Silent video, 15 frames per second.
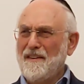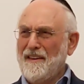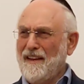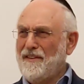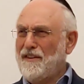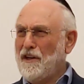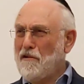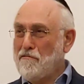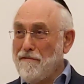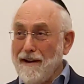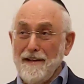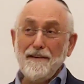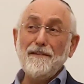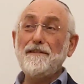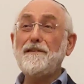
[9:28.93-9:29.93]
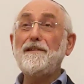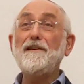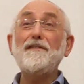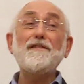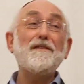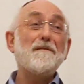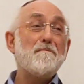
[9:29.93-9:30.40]
that the
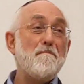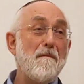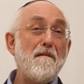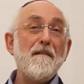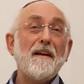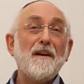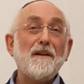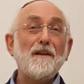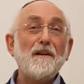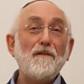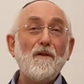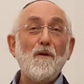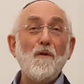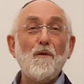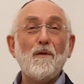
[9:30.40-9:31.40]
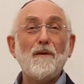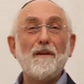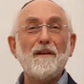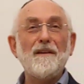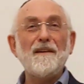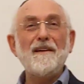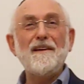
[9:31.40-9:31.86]
greatest miracle of all